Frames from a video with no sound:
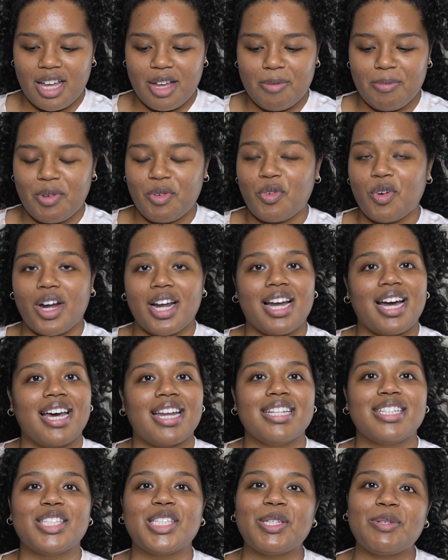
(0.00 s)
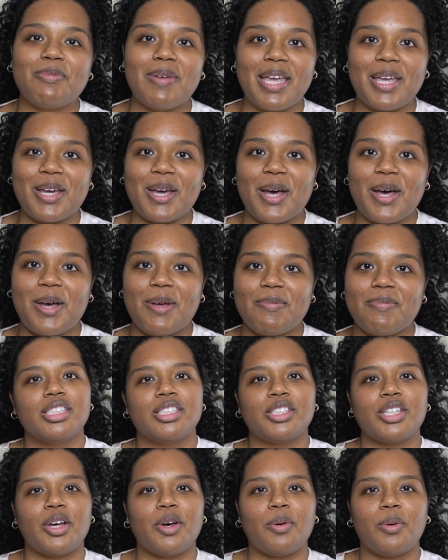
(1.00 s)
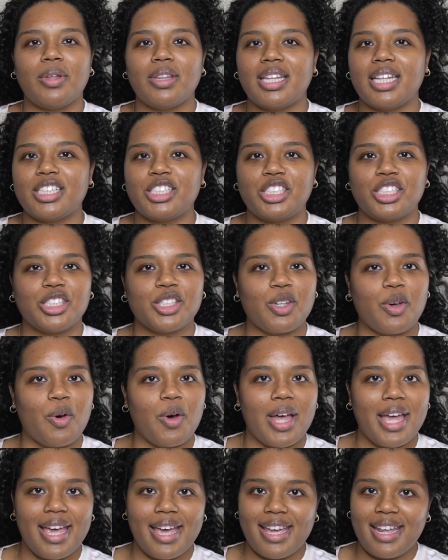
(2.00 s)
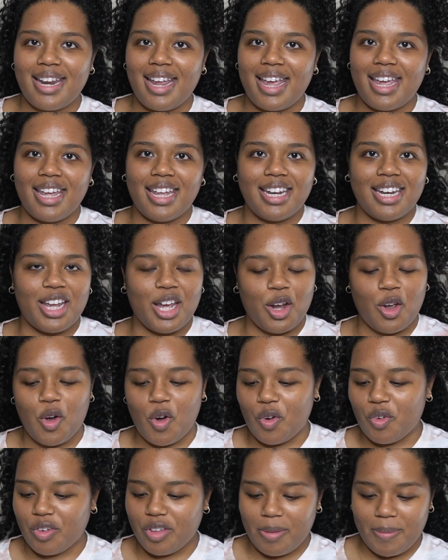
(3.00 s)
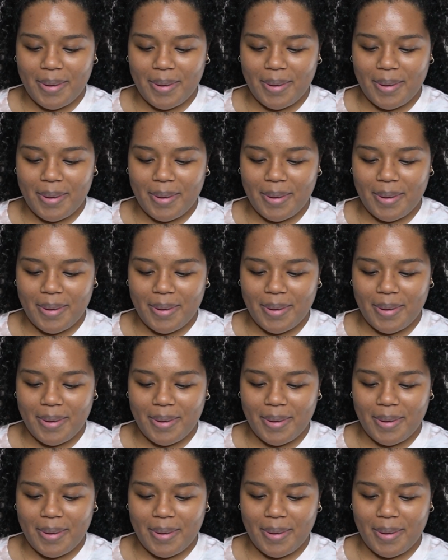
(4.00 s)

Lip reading: before I got into makeup. So let's just go ahead and go over the